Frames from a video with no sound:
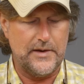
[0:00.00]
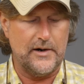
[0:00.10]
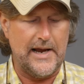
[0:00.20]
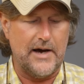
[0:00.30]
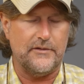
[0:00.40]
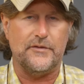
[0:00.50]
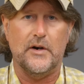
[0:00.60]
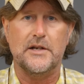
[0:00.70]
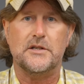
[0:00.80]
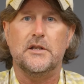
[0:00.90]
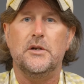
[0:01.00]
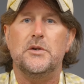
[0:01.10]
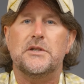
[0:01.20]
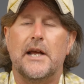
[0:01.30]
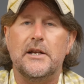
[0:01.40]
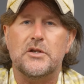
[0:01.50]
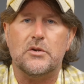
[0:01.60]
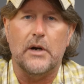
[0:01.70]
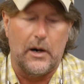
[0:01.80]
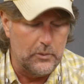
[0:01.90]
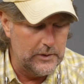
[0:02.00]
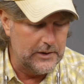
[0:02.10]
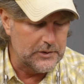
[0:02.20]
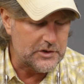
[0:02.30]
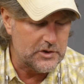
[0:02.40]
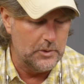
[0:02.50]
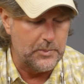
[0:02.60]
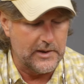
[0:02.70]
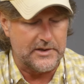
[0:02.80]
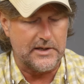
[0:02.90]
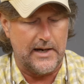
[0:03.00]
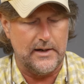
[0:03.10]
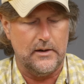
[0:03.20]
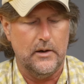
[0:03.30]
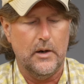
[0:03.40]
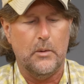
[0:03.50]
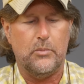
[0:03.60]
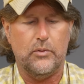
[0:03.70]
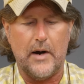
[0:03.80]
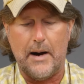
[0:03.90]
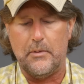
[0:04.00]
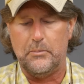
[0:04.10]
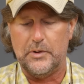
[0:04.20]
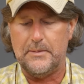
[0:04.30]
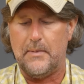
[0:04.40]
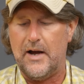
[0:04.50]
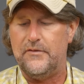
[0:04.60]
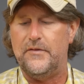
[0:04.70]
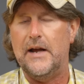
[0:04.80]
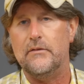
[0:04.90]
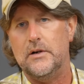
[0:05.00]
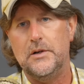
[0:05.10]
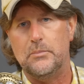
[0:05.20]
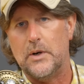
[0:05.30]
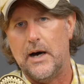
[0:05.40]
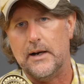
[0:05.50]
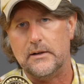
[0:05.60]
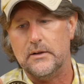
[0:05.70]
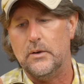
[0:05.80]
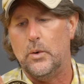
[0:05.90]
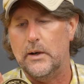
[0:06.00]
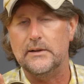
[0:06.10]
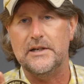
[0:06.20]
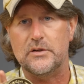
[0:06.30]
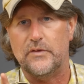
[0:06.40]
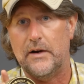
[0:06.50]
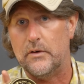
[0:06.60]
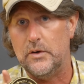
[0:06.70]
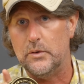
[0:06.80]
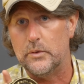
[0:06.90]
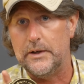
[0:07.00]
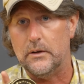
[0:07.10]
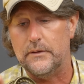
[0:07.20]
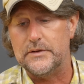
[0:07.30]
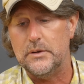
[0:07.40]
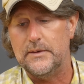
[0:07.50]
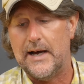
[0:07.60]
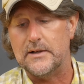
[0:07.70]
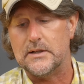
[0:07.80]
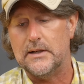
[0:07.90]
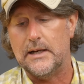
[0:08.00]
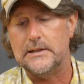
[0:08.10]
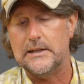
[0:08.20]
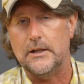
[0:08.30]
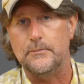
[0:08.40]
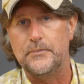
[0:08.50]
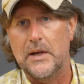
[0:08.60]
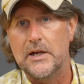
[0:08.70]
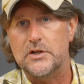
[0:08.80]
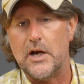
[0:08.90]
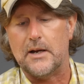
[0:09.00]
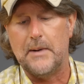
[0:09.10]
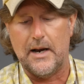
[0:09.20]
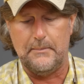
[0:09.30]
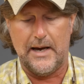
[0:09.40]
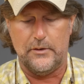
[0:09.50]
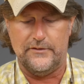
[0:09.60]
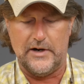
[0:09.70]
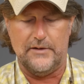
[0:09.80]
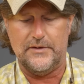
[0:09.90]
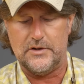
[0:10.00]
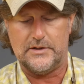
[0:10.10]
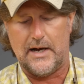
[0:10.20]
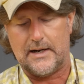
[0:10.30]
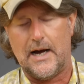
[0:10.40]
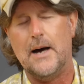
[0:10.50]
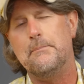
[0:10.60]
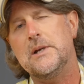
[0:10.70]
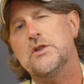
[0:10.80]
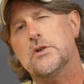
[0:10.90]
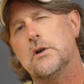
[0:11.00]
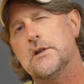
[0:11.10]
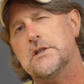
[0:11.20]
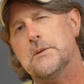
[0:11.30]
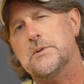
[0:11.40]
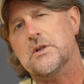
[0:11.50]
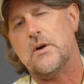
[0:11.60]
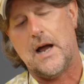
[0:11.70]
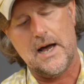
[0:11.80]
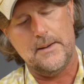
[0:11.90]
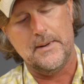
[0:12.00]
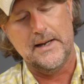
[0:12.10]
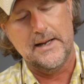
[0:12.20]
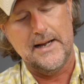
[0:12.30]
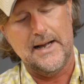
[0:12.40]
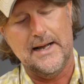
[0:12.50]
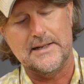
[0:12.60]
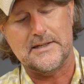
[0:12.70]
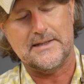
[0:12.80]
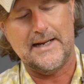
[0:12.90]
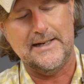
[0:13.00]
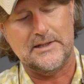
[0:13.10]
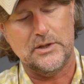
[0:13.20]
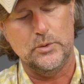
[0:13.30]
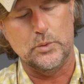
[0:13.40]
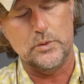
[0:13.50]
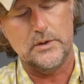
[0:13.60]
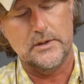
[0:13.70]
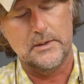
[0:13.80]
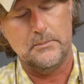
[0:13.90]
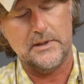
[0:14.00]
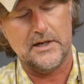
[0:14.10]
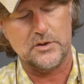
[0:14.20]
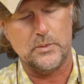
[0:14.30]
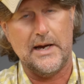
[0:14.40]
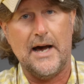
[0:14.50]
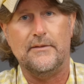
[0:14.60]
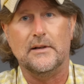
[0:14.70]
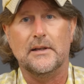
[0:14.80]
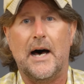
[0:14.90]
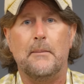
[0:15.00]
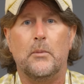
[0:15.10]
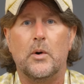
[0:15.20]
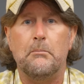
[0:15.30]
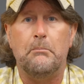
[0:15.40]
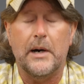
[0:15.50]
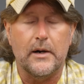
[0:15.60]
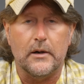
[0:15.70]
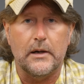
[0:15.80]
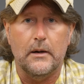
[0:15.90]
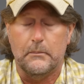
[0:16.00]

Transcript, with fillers: there you have it, friends, the new Sage Trout Reel. Super excited. Probably my favorite new product, or at least favorite new reel of 2019. Check them out at madriveroutfitters.com. Be sure to subscribe and stay tuned, because we have a lot more coming